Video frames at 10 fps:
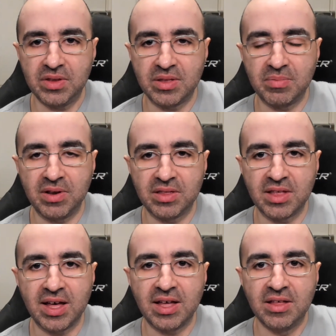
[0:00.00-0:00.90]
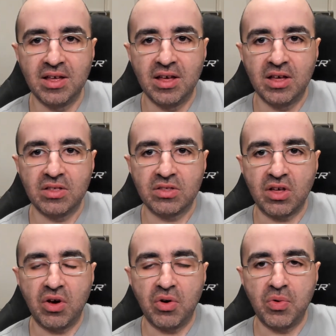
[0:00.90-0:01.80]
simple as that.
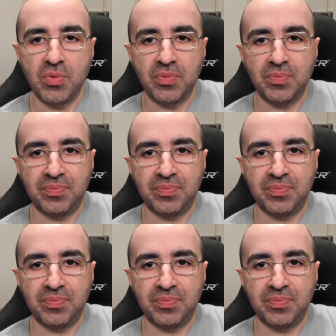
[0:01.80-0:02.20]
So,